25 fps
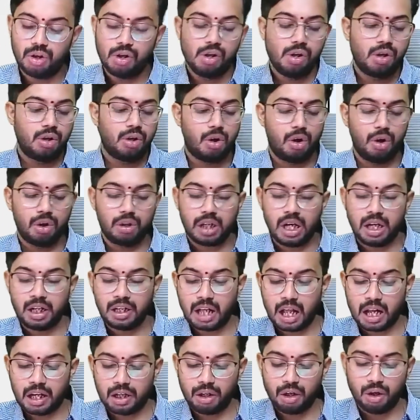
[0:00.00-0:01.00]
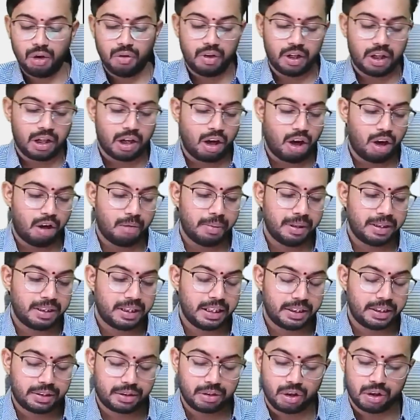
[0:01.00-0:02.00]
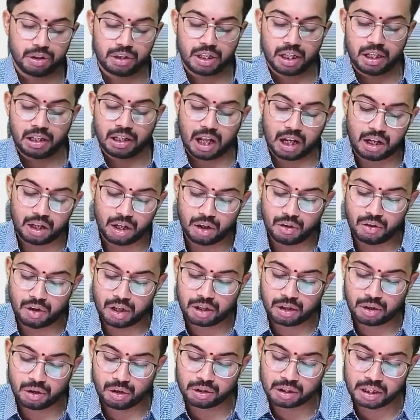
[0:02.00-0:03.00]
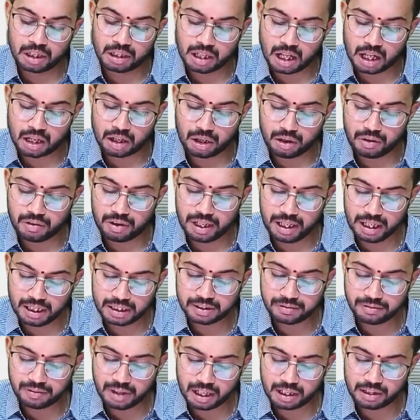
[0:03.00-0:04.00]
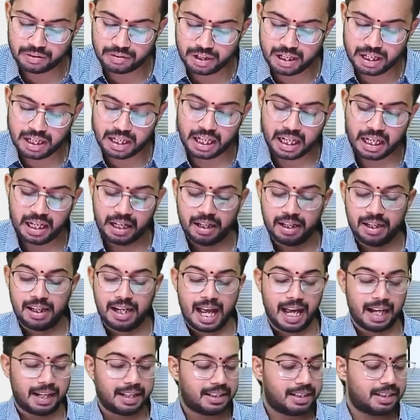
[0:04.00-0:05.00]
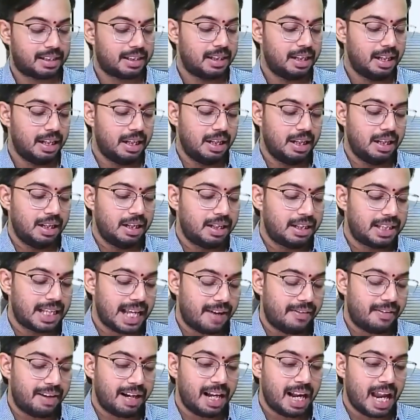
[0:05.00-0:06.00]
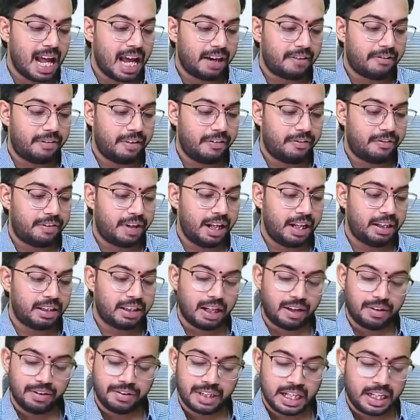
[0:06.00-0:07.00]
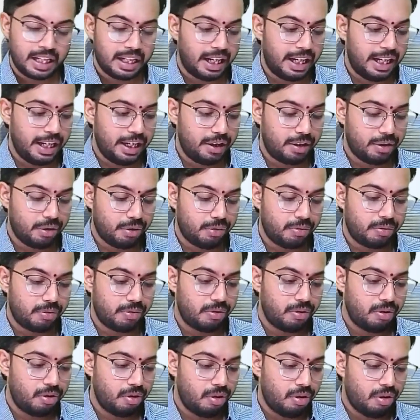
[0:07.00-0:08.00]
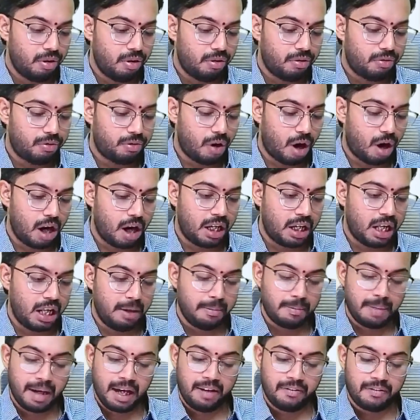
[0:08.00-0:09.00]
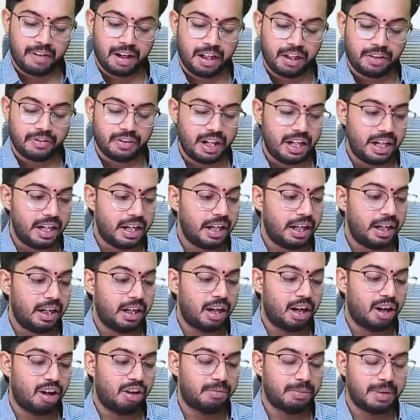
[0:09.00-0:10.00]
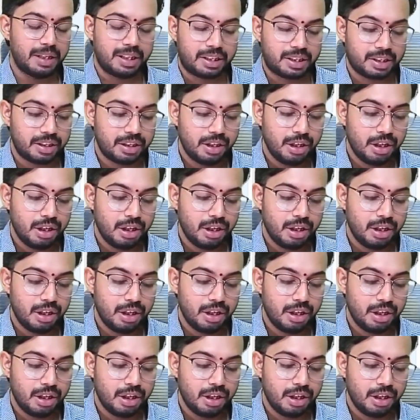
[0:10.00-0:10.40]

total turnover. How much is total turnover? Total turnover is 120 lakhs. 7,50,000 into 40 by 120. How much?